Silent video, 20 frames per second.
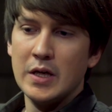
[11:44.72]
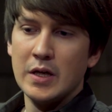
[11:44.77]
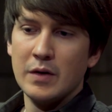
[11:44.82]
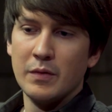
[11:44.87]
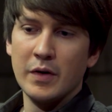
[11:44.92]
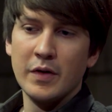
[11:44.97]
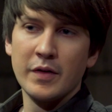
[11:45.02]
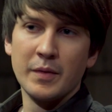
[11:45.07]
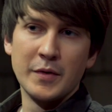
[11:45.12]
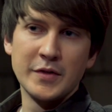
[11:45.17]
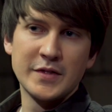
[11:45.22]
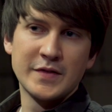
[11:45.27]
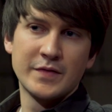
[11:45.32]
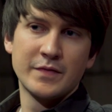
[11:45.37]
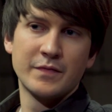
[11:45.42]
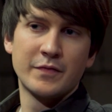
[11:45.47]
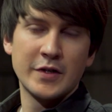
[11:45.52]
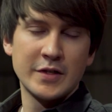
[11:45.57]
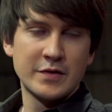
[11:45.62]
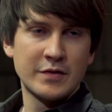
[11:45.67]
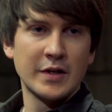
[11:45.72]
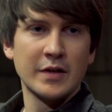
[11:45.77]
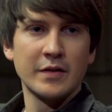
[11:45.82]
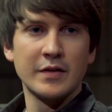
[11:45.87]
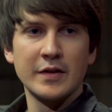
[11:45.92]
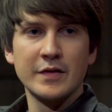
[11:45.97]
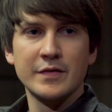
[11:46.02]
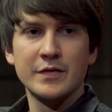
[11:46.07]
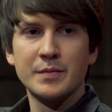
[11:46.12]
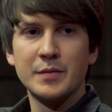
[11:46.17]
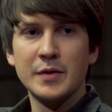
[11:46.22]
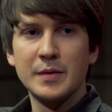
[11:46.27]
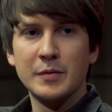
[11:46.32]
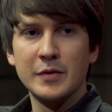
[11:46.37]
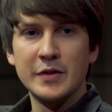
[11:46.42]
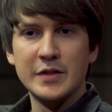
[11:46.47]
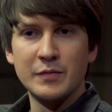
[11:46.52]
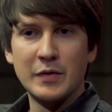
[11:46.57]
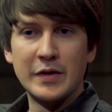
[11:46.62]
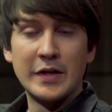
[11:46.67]
One of the most frustrating things for
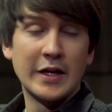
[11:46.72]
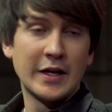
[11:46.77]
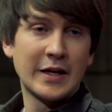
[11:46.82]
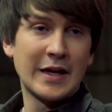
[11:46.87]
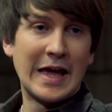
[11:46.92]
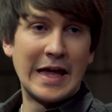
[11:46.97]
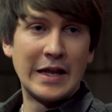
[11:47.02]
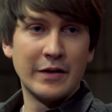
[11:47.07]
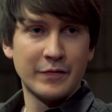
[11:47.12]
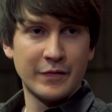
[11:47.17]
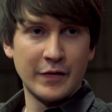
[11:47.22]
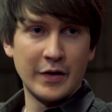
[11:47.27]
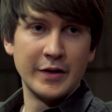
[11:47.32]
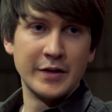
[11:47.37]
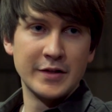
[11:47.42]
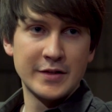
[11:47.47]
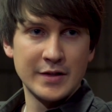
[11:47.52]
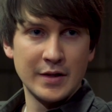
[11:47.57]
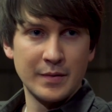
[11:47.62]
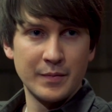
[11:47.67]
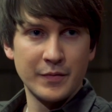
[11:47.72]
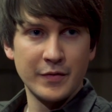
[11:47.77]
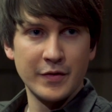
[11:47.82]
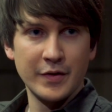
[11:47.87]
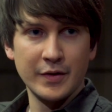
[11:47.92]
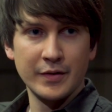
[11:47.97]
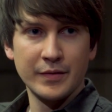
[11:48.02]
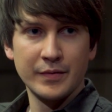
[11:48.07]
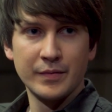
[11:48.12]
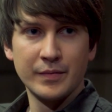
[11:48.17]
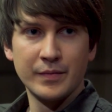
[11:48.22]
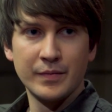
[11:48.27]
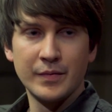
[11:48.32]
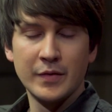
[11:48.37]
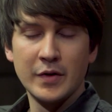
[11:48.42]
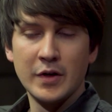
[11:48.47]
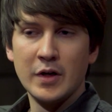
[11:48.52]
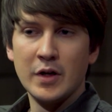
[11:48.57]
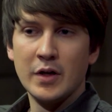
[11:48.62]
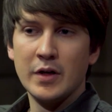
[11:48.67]
people is when they can't find something.
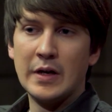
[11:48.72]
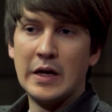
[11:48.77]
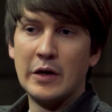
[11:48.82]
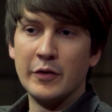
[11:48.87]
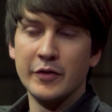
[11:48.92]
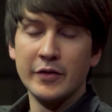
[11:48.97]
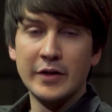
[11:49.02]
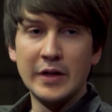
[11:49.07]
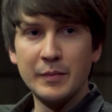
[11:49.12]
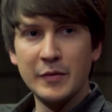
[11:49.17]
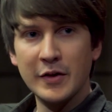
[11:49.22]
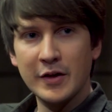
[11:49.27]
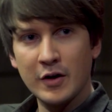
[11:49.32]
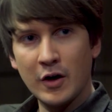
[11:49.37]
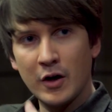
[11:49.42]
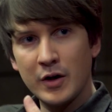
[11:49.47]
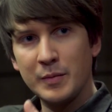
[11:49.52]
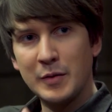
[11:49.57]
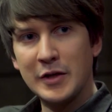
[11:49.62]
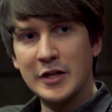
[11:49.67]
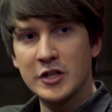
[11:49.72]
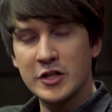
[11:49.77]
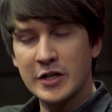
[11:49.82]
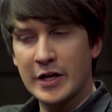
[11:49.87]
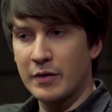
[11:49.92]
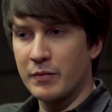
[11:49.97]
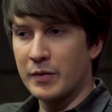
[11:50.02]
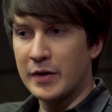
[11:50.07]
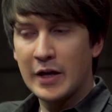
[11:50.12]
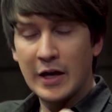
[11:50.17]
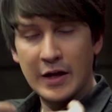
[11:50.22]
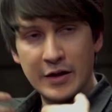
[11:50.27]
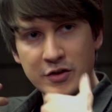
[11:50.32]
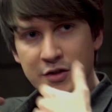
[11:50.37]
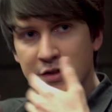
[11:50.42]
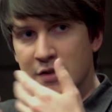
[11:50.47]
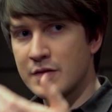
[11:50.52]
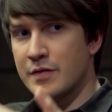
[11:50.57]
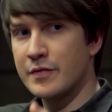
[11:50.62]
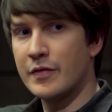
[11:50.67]
Now, to keep the economy in check, we can't
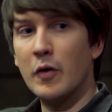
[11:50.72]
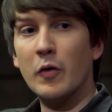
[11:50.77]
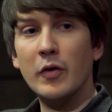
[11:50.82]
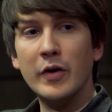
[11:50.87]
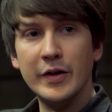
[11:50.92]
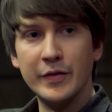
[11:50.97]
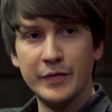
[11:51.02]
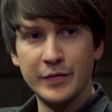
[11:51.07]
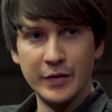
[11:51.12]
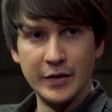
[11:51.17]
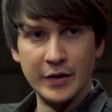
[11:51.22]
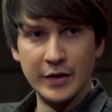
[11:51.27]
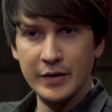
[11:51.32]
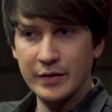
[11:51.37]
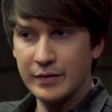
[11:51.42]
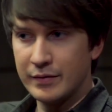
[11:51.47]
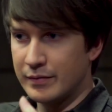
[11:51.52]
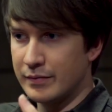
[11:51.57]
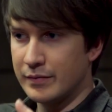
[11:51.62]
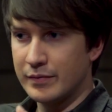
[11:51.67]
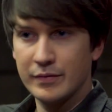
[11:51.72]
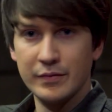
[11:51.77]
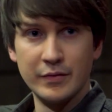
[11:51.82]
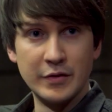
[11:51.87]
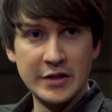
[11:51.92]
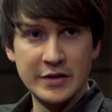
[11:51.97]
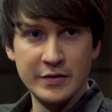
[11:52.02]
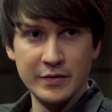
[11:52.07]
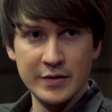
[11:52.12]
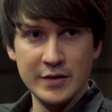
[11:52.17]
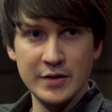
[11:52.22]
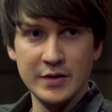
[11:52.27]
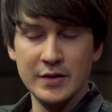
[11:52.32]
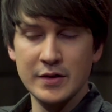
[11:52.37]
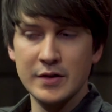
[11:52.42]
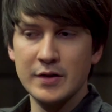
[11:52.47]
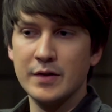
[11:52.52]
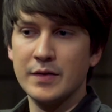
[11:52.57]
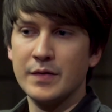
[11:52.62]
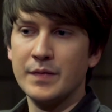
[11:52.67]
just throw infinite resources
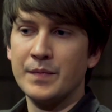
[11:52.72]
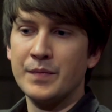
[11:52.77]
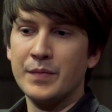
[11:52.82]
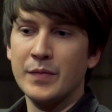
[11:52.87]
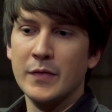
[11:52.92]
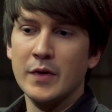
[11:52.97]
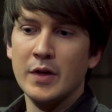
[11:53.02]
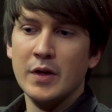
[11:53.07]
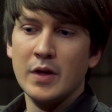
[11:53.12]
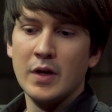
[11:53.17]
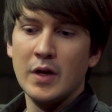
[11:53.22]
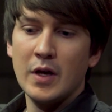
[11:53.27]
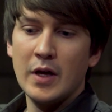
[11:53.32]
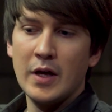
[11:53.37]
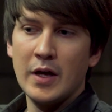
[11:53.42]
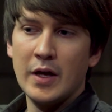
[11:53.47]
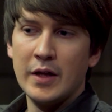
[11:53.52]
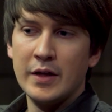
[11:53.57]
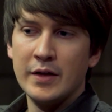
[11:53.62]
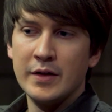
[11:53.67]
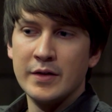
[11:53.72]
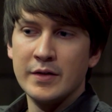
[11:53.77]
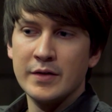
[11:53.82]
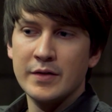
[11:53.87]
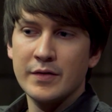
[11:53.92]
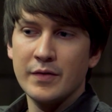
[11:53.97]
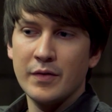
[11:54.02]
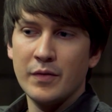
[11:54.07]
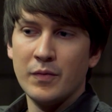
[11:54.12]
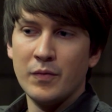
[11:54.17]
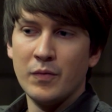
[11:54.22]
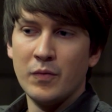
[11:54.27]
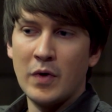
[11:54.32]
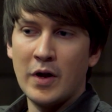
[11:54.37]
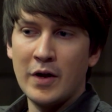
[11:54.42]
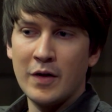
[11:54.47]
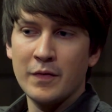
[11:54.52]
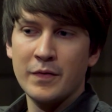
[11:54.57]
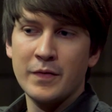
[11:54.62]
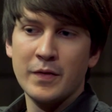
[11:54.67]
in. And
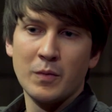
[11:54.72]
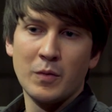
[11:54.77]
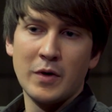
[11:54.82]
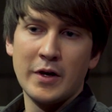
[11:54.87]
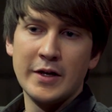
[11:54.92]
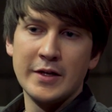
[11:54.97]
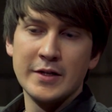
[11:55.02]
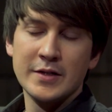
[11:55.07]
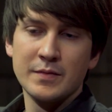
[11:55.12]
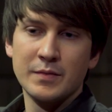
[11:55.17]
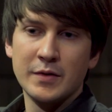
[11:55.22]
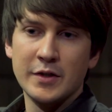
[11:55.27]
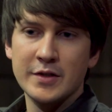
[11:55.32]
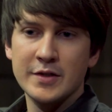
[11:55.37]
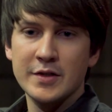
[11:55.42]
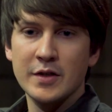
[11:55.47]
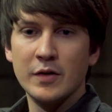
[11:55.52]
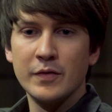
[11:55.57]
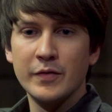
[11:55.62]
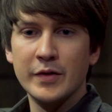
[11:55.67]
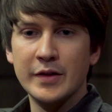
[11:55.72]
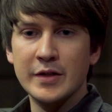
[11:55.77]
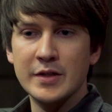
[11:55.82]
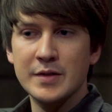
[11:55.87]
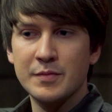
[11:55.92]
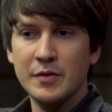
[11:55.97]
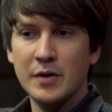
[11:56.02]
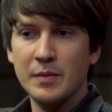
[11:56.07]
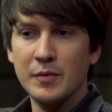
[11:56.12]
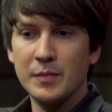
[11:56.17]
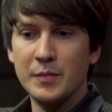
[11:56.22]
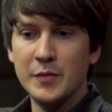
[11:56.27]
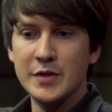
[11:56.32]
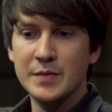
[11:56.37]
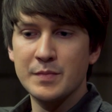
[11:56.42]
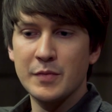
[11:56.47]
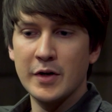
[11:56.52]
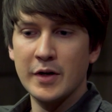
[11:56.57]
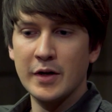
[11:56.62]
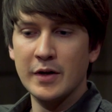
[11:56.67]
one of the ways we're solving this problem
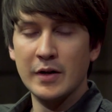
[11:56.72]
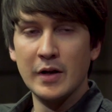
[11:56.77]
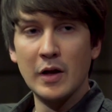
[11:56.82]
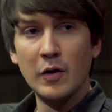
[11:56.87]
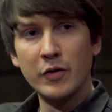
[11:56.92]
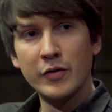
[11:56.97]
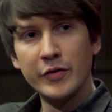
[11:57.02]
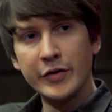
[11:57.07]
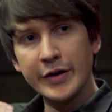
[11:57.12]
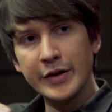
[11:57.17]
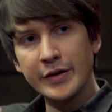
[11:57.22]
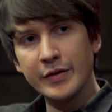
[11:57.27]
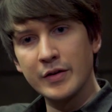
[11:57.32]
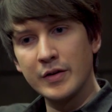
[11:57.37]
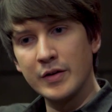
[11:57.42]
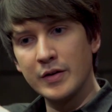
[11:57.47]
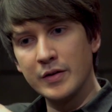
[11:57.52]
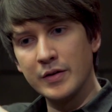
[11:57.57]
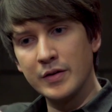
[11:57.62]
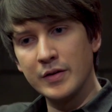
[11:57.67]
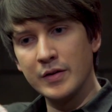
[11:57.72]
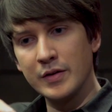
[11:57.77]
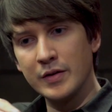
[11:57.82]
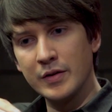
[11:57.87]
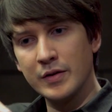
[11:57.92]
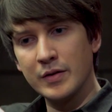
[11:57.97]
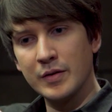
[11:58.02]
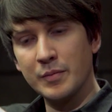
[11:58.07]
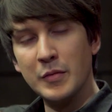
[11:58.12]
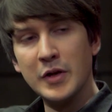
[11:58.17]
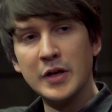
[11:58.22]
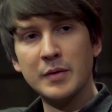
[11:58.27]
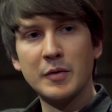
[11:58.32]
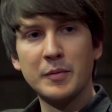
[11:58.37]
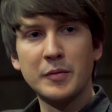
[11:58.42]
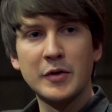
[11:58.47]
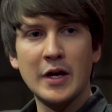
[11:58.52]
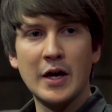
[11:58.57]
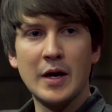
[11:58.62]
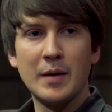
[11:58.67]
is by lowering the
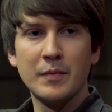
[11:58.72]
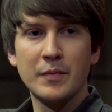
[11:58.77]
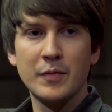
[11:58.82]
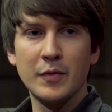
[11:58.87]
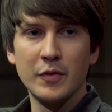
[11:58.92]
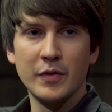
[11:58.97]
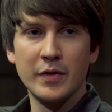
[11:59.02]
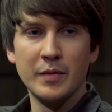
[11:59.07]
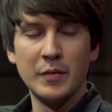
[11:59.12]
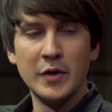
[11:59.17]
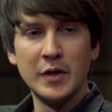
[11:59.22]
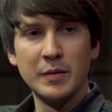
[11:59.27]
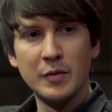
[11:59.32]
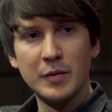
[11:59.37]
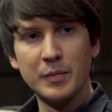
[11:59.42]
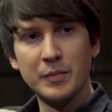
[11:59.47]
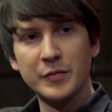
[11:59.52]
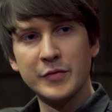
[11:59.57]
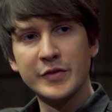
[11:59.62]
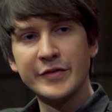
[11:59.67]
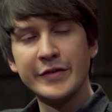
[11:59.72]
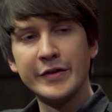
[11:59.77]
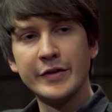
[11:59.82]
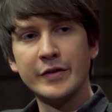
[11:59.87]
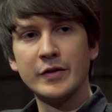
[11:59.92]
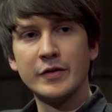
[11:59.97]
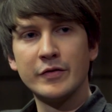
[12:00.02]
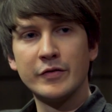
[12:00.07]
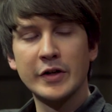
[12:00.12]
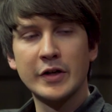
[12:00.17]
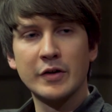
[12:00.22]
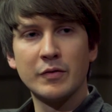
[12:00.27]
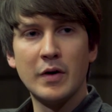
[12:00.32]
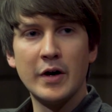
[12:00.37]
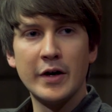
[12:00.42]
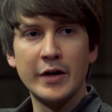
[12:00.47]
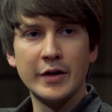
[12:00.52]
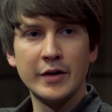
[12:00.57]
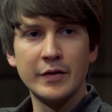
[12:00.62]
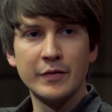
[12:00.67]
minimum cap or the minimum tier
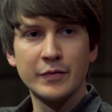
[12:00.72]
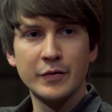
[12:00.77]
required